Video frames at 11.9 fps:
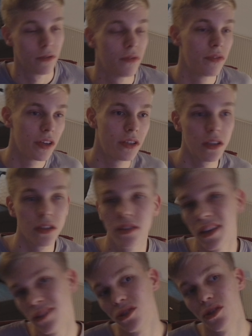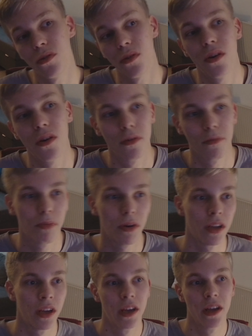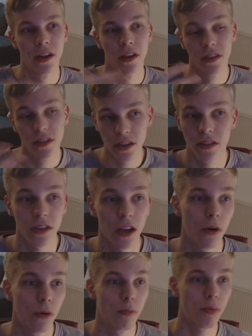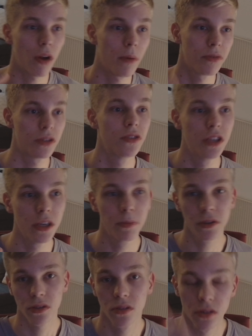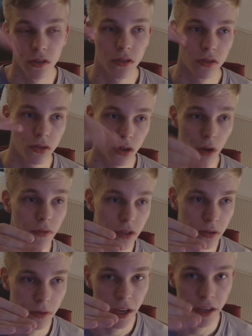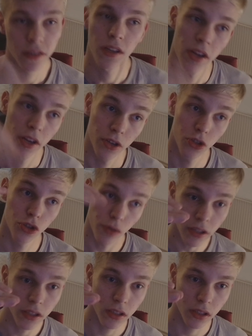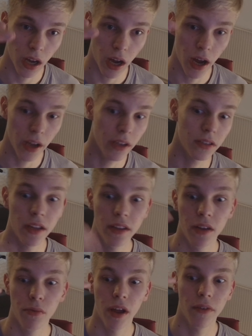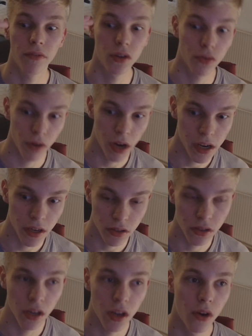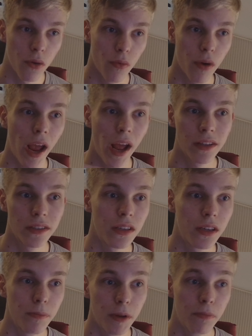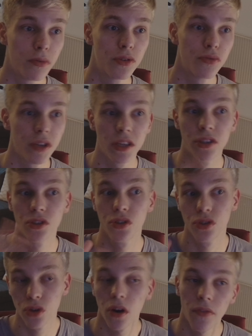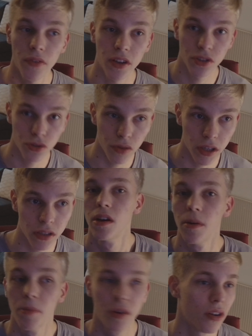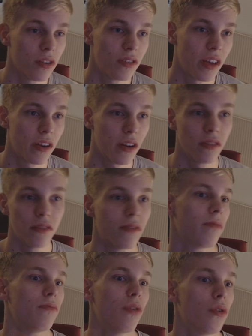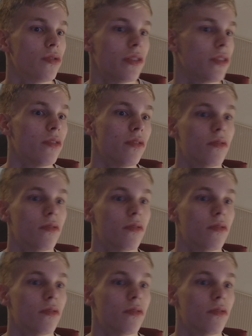Features and so on, but here's how: Prime is the cheapest, Tough is the next, Strix is the highest, and then we have the Creators, where it's a little bit between Tough and Strix, because they're not focusing on